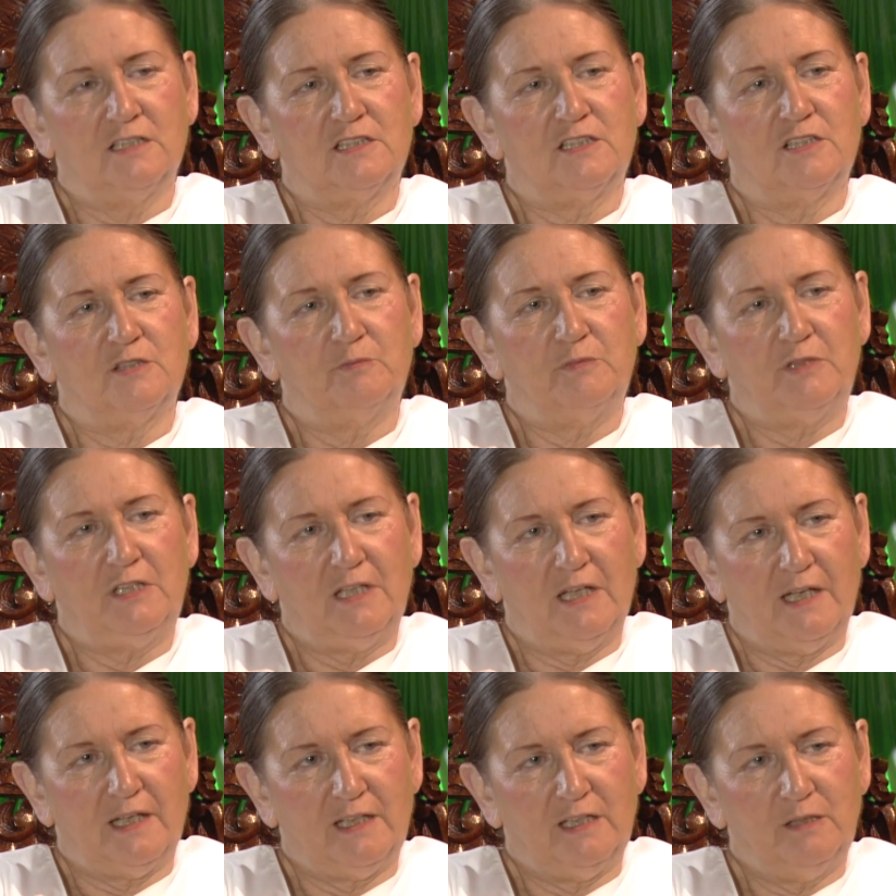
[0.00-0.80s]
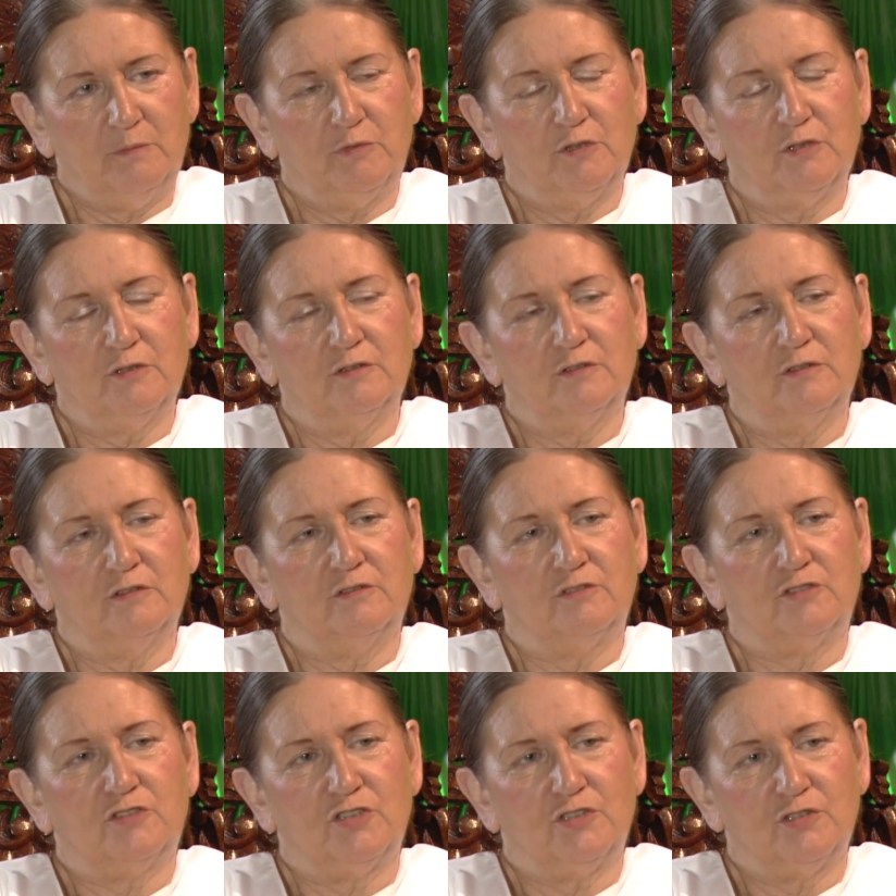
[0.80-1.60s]
to be able
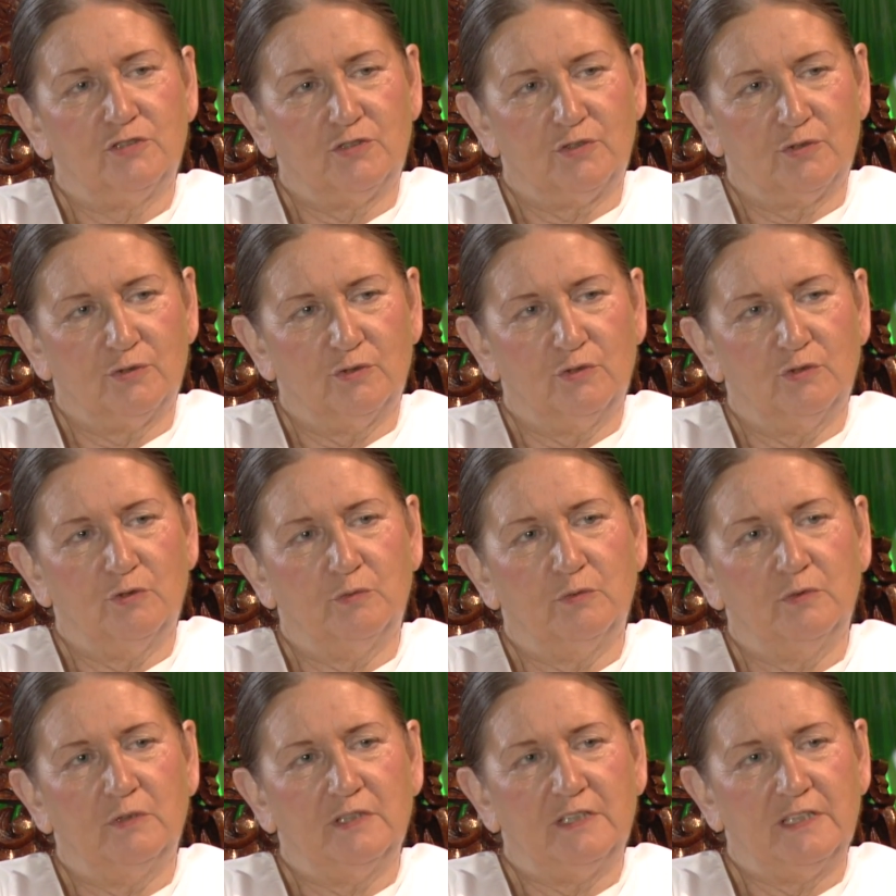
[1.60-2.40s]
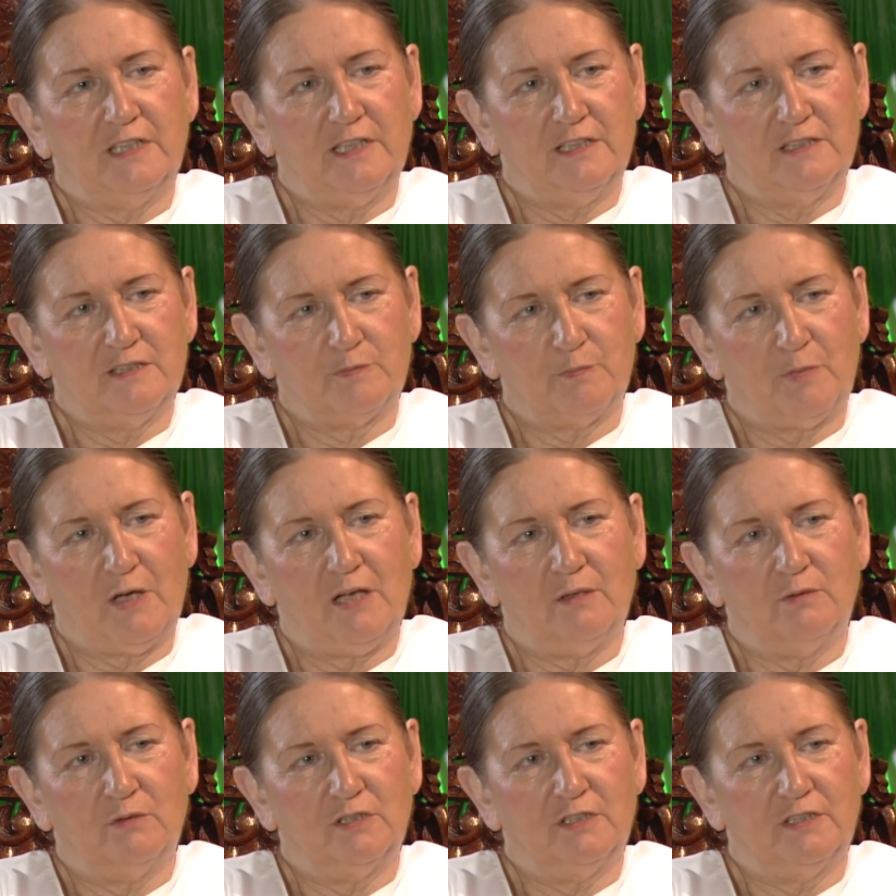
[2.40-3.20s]
to draw his
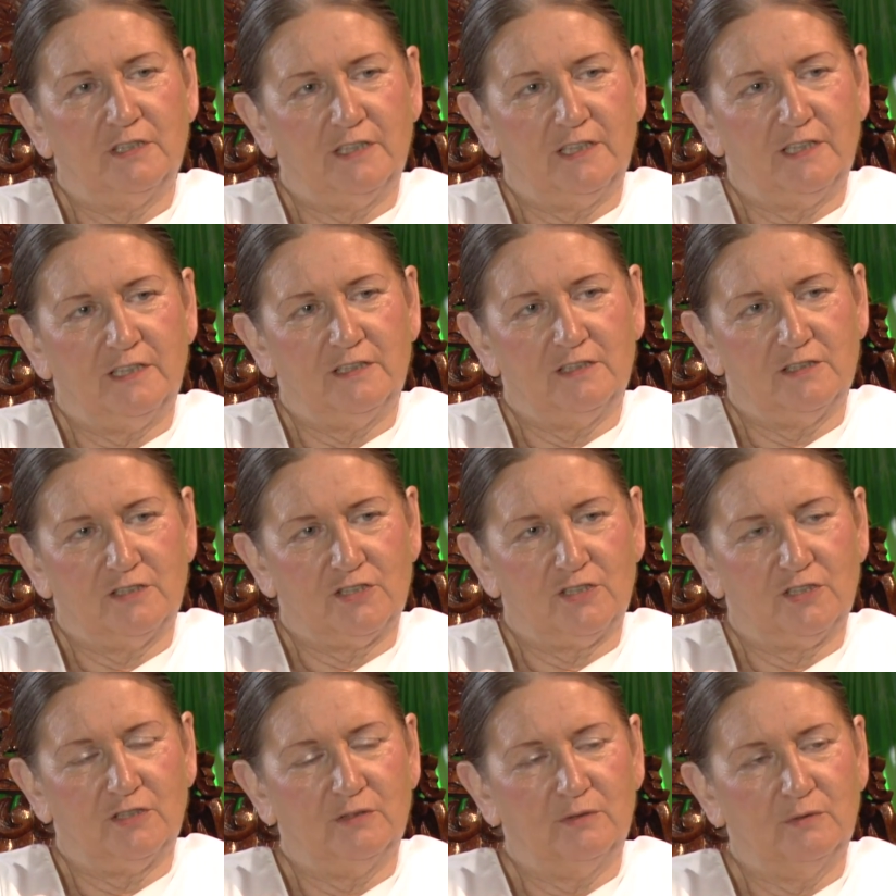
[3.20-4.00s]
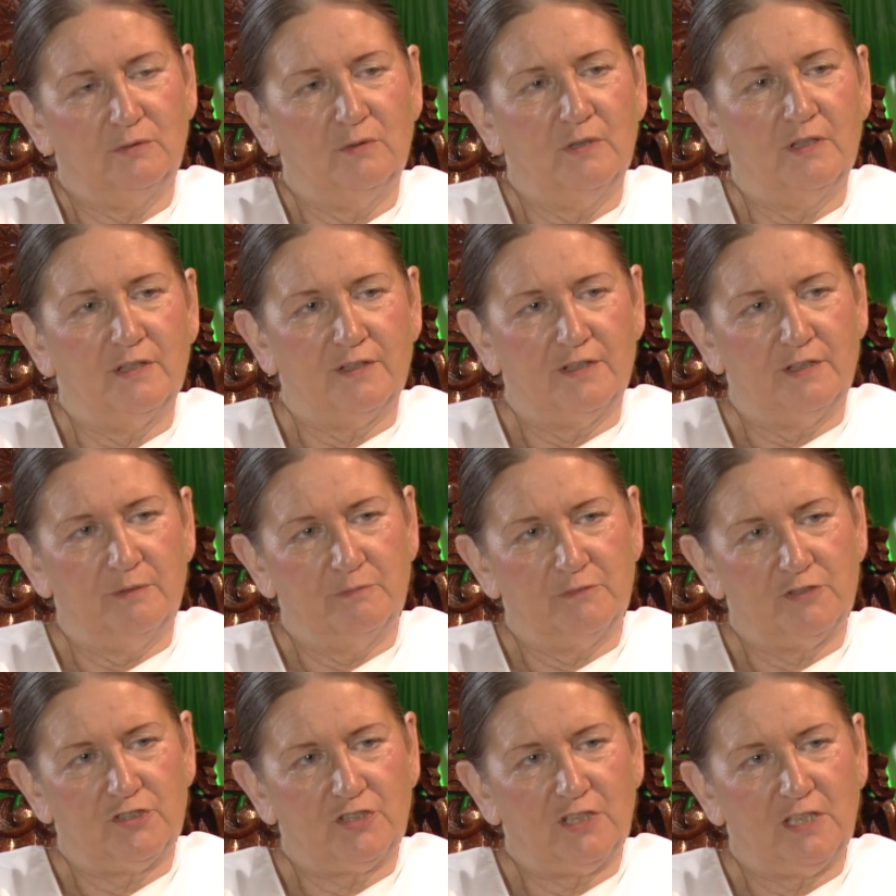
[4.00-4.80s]
power into
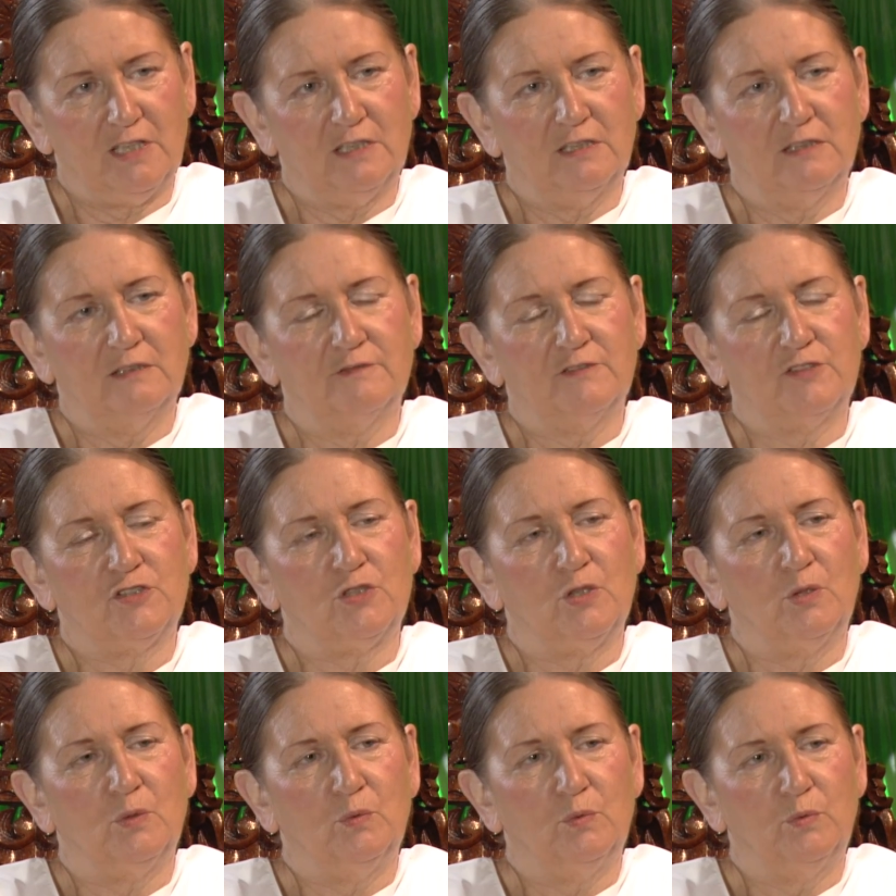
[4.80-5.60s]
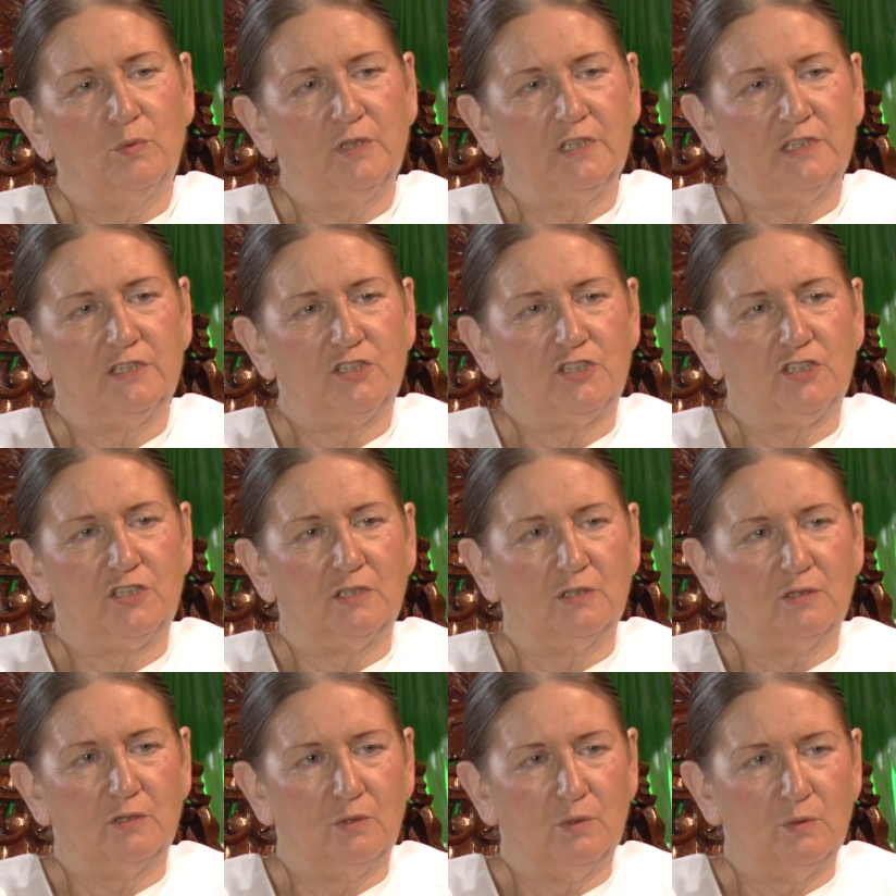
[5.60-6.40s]
themselves, which
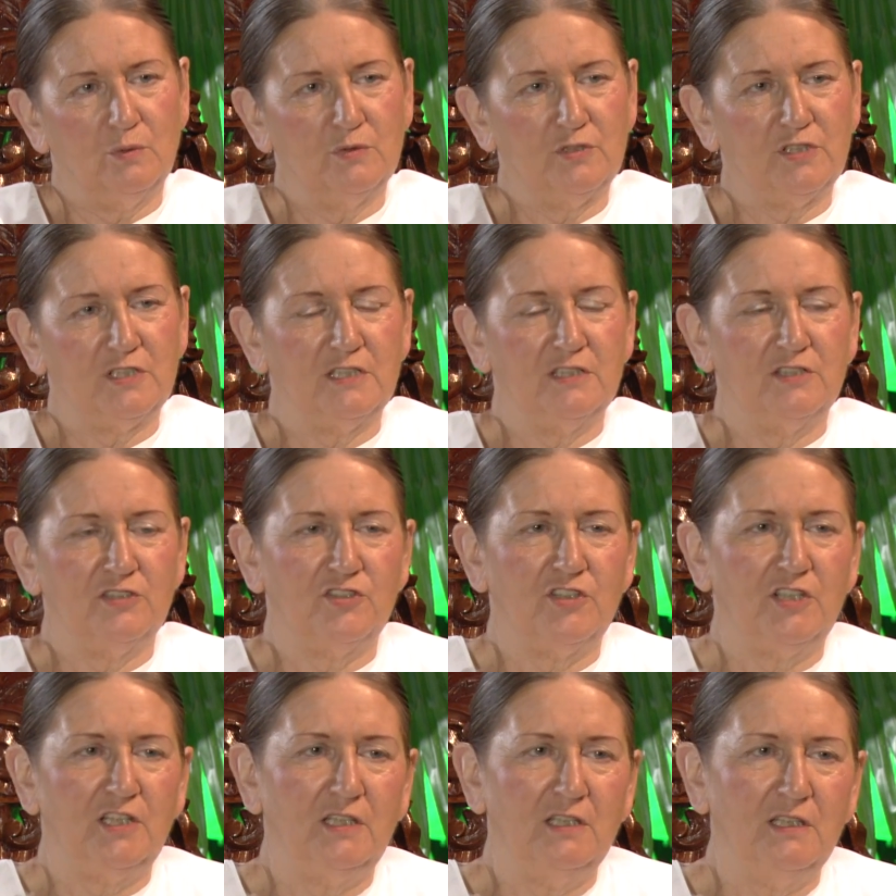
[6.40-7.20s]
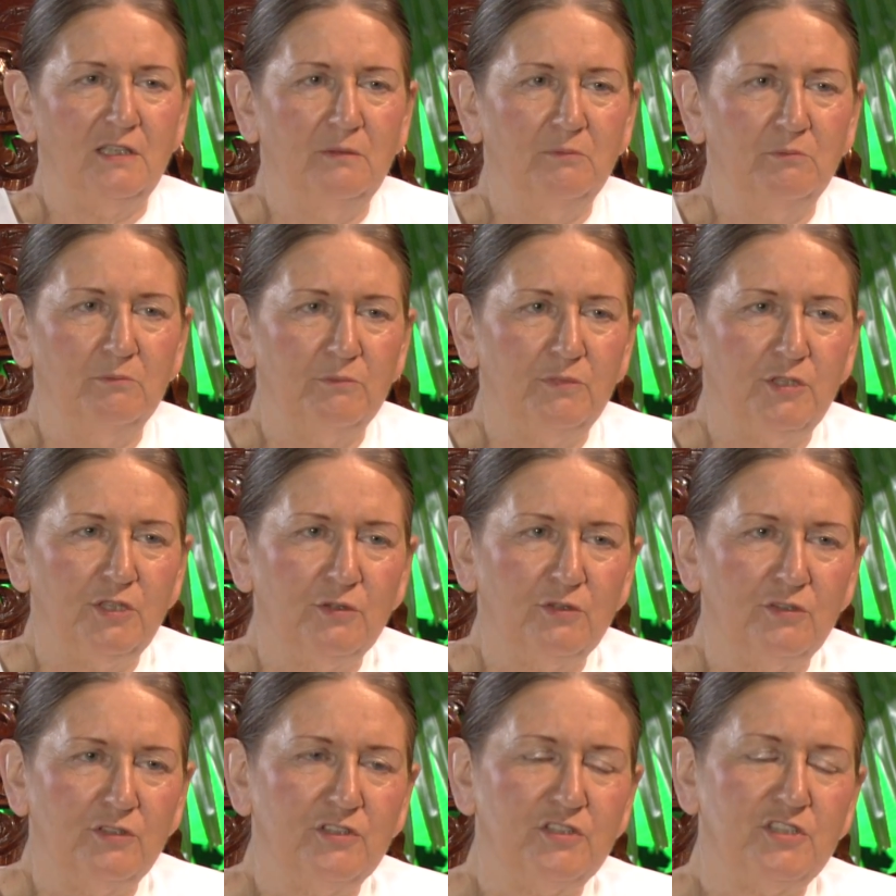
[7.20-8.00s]
causes the
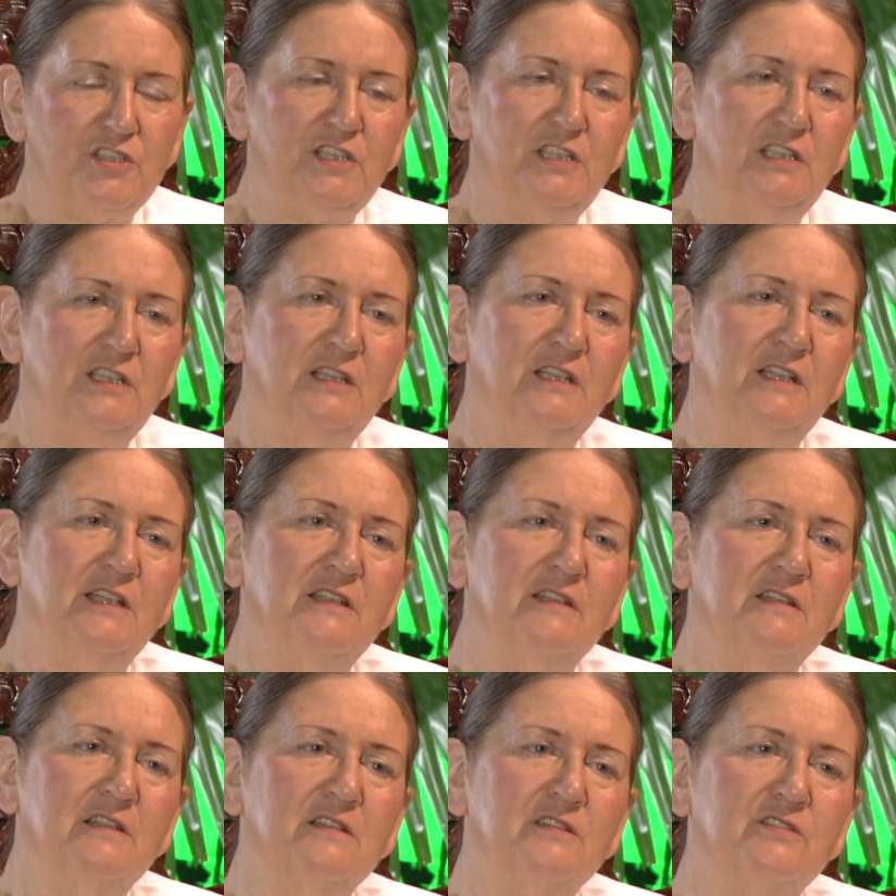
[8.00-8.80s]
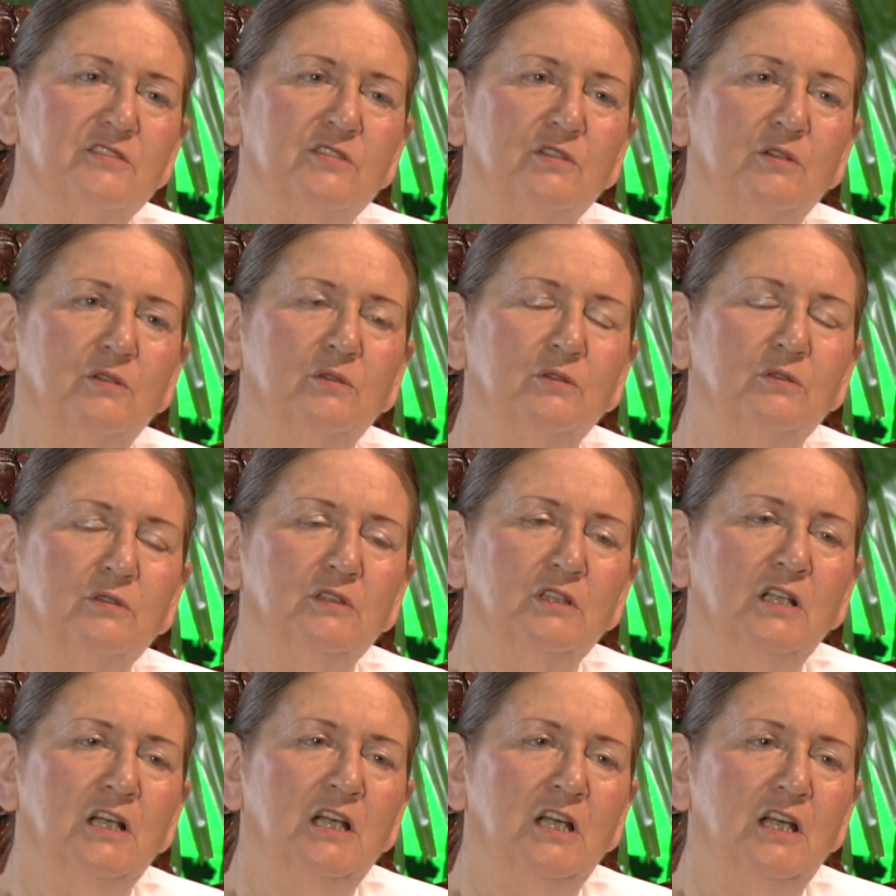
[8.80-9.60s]
impurity in the soul